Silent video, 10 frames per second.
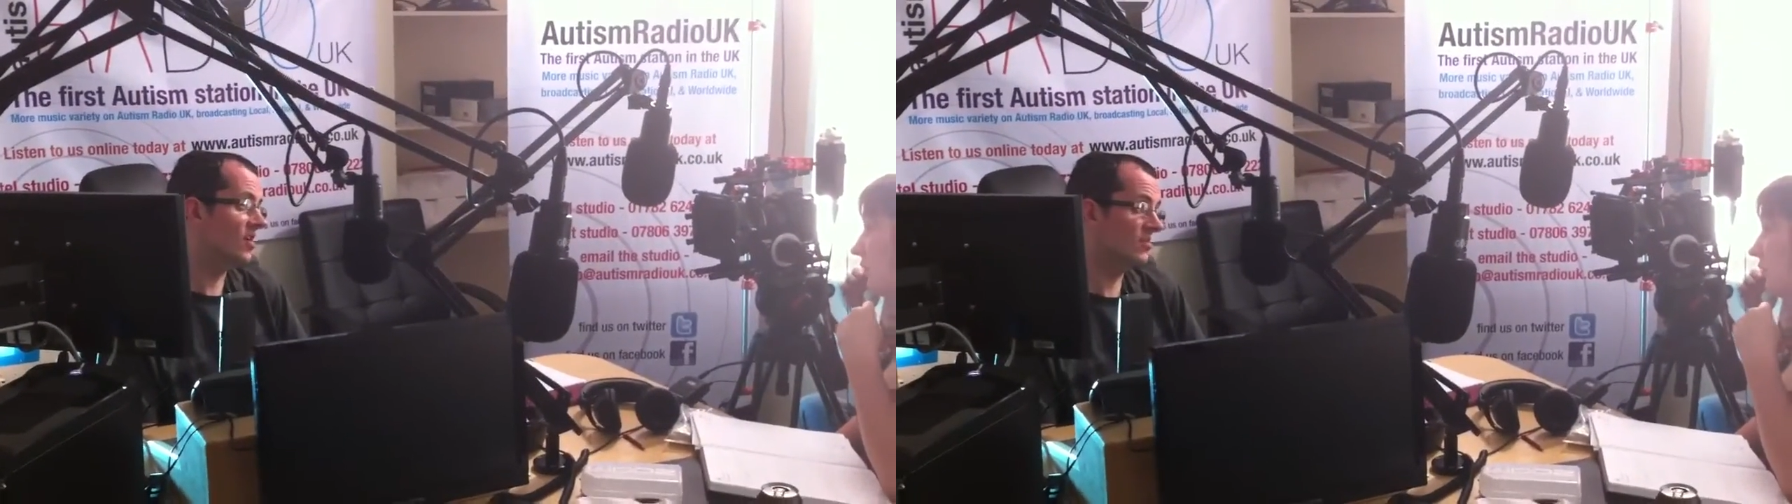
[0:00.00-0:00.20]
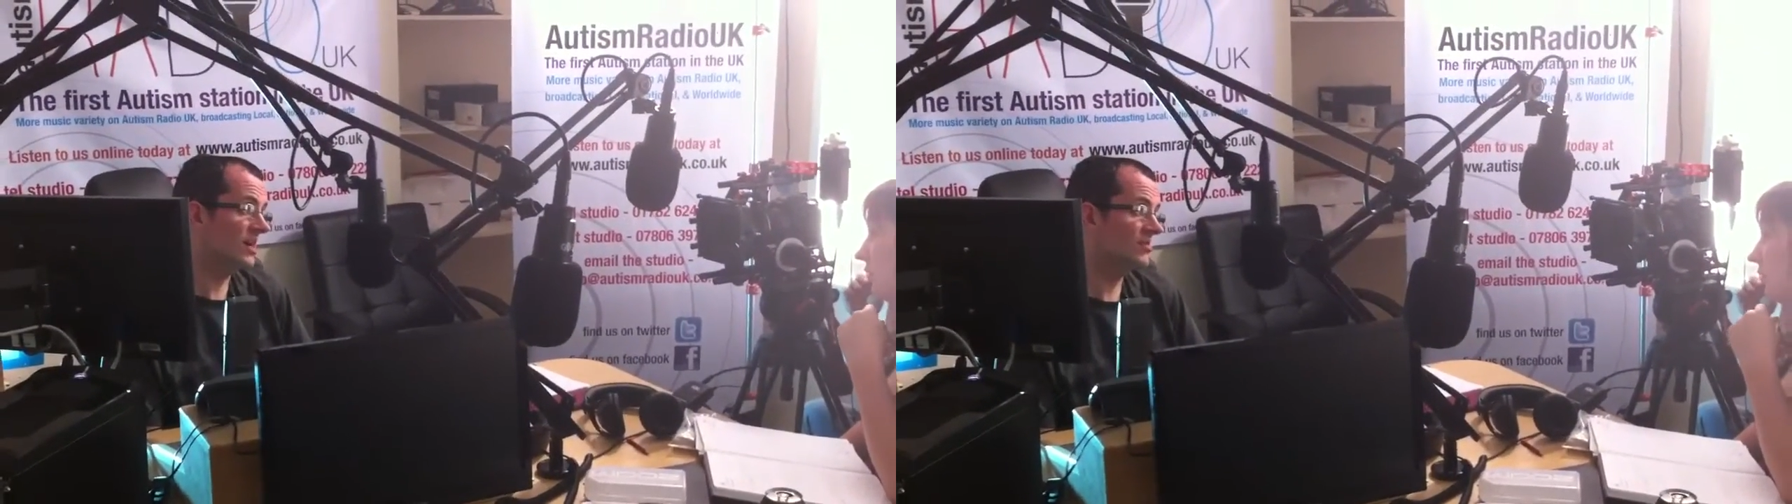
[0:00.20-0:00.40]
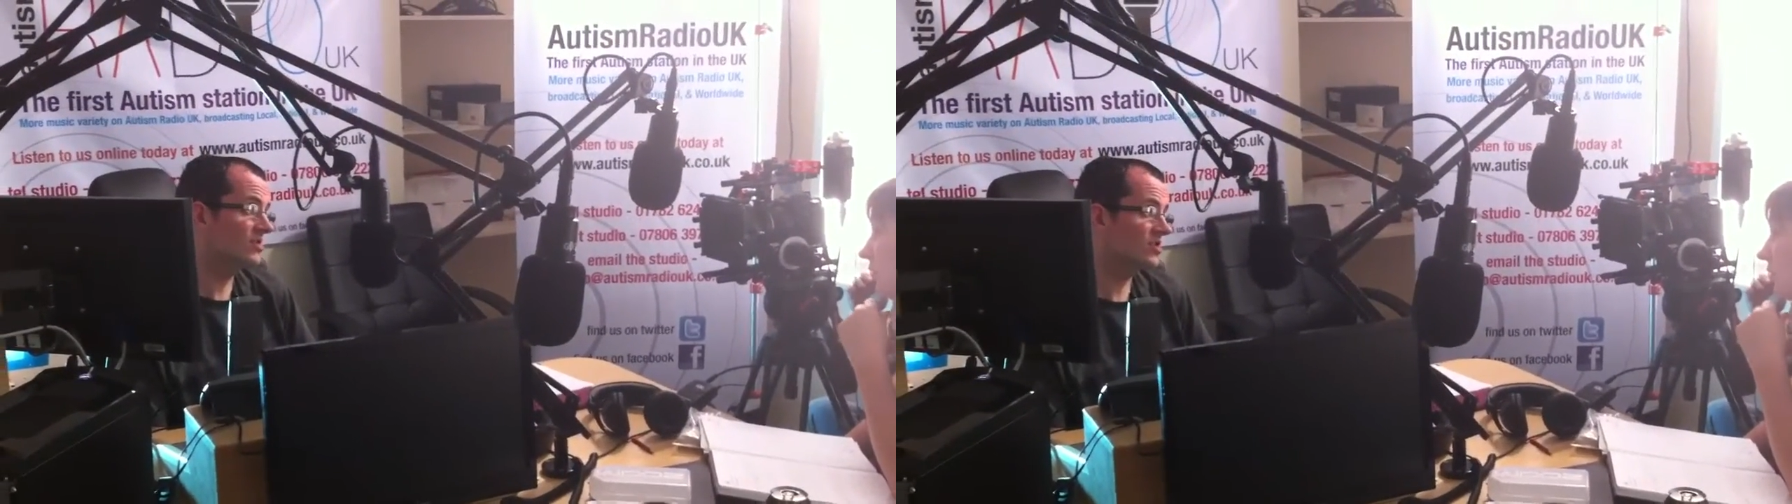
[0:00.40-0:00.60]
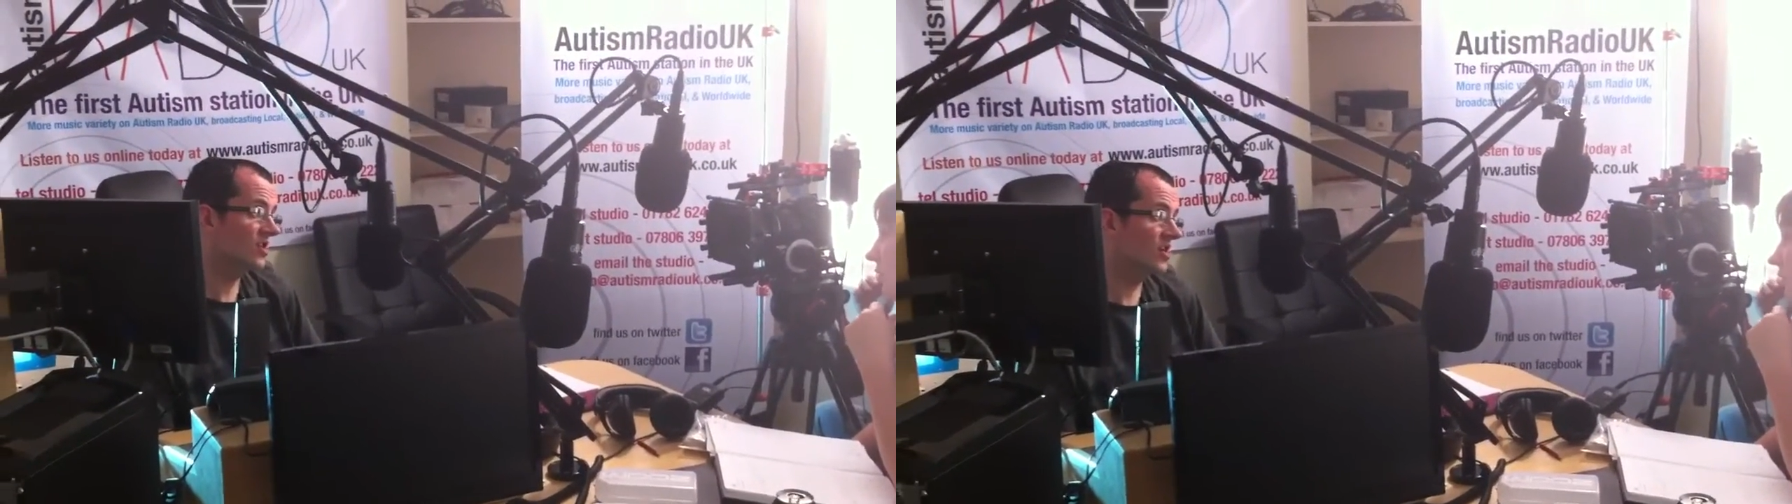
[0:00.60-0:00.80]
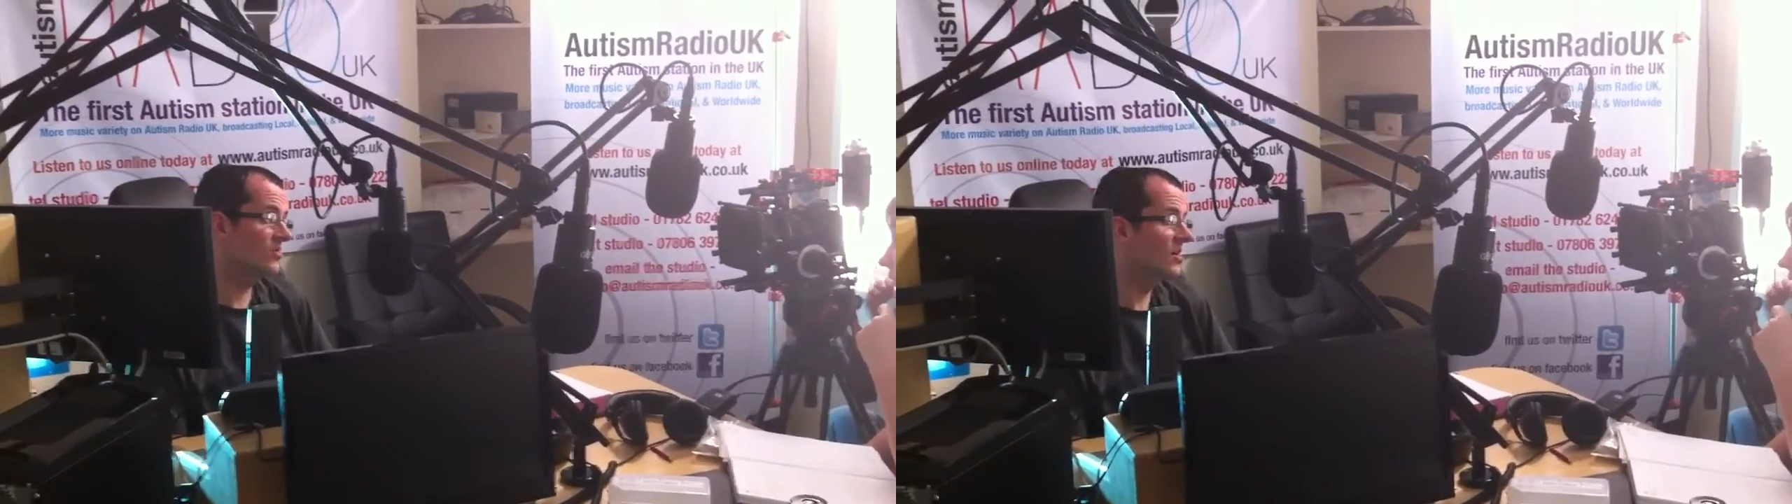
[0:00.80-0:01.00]
Hobby Hour
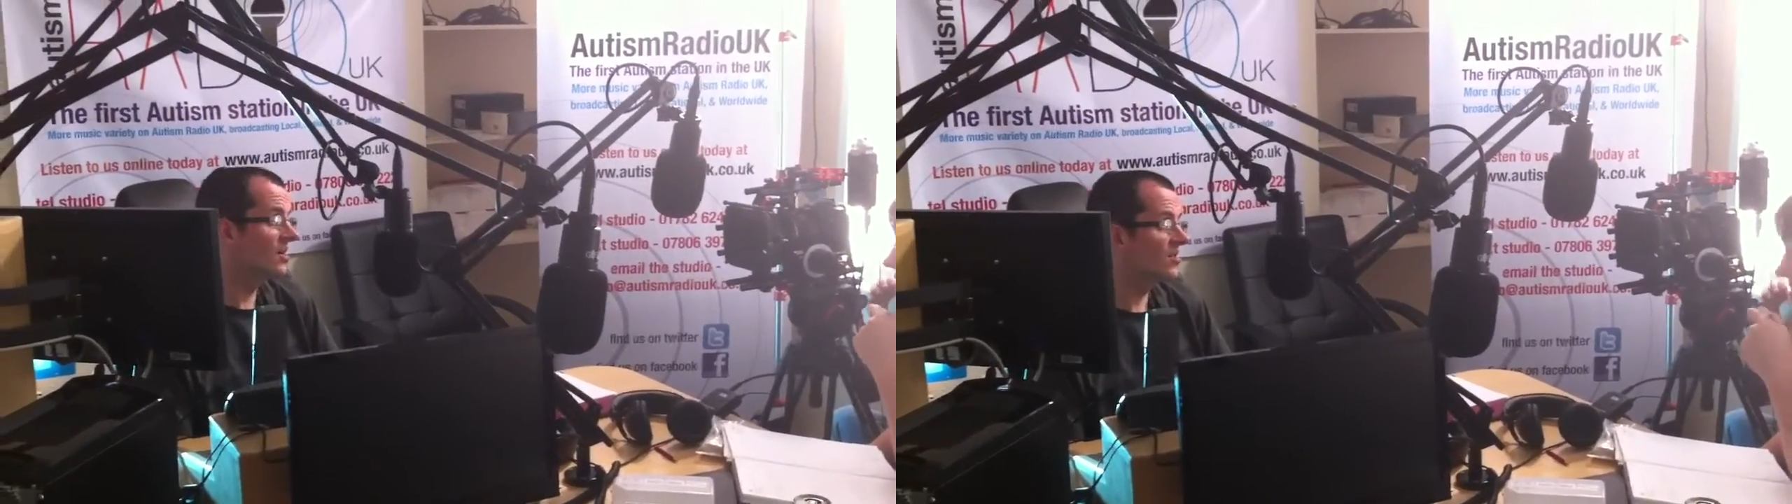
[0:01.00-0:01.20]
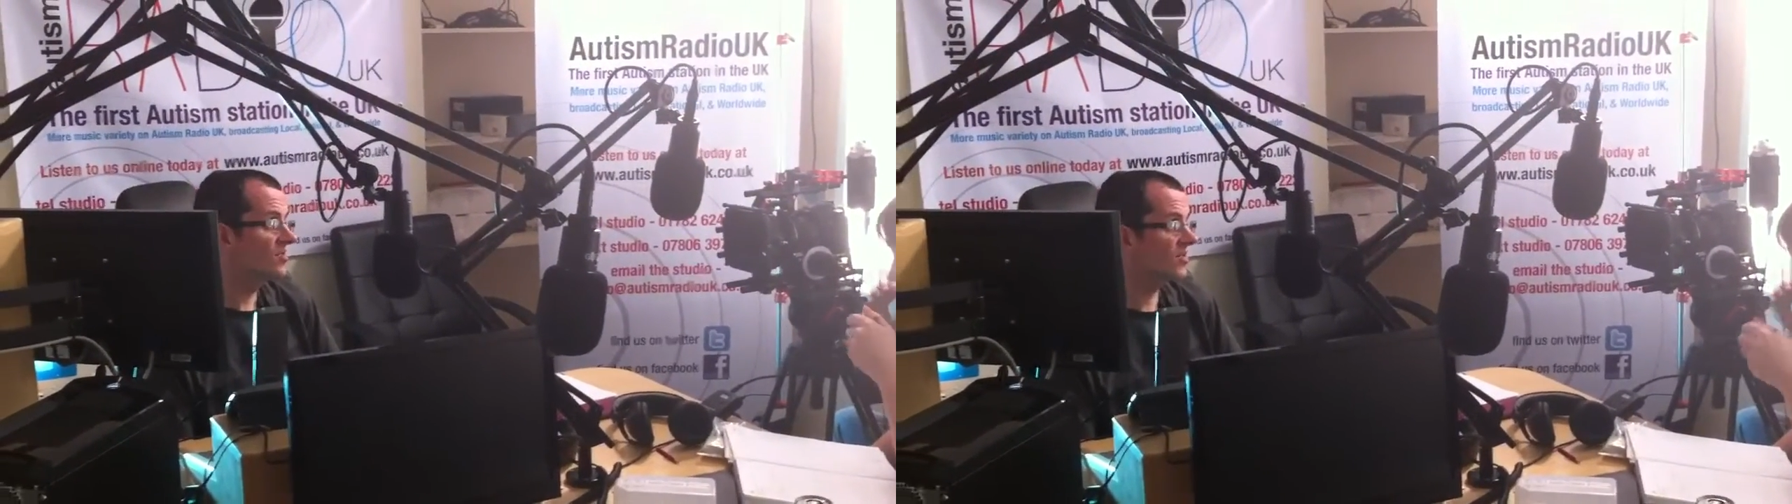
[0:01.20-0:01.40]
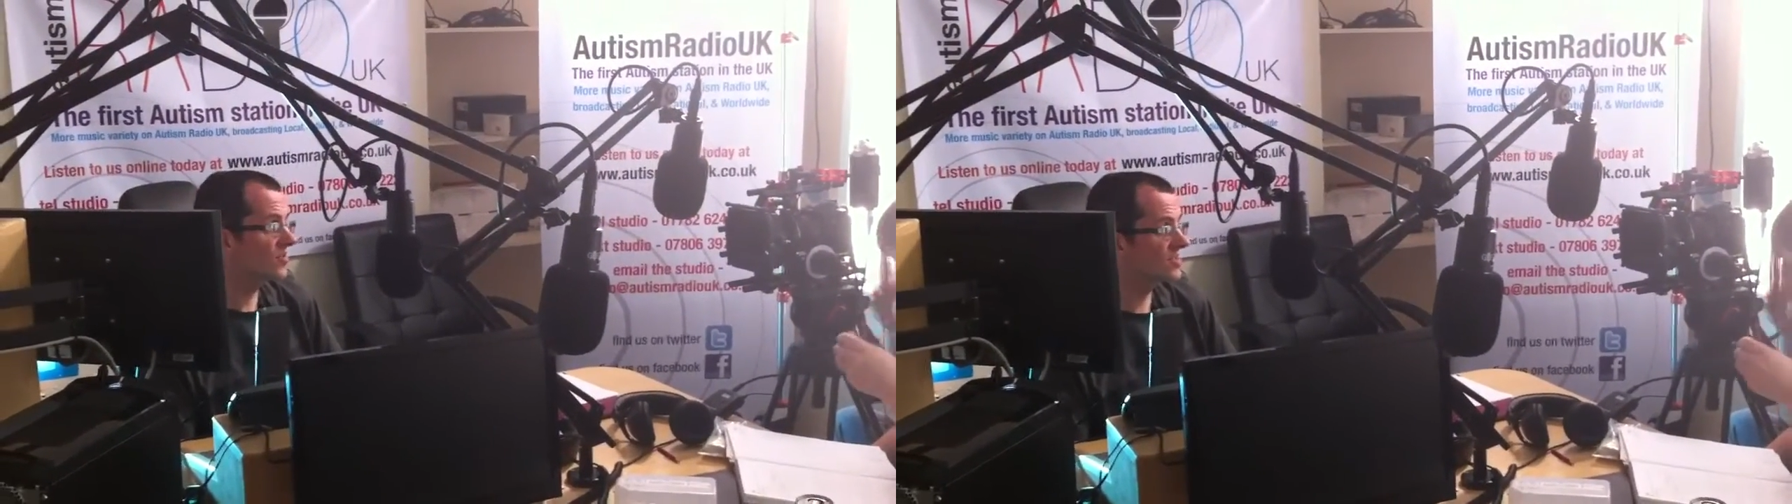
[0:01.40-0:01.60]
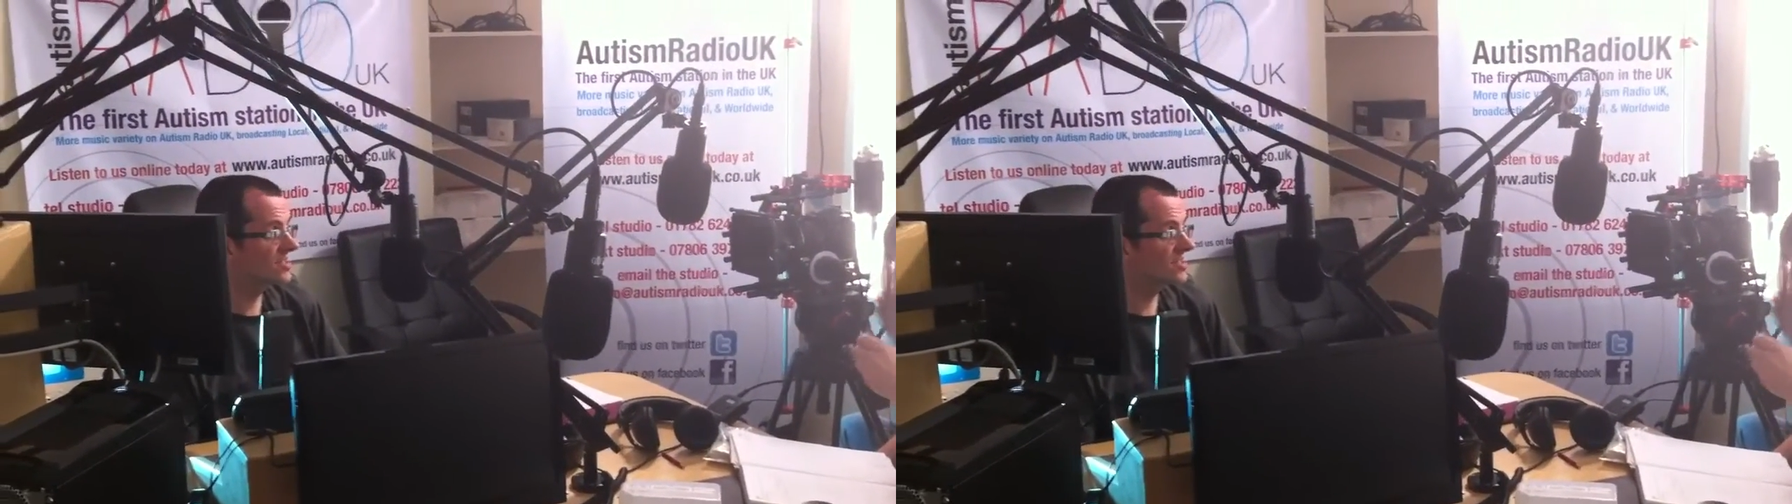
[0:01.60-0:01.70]
show, we have a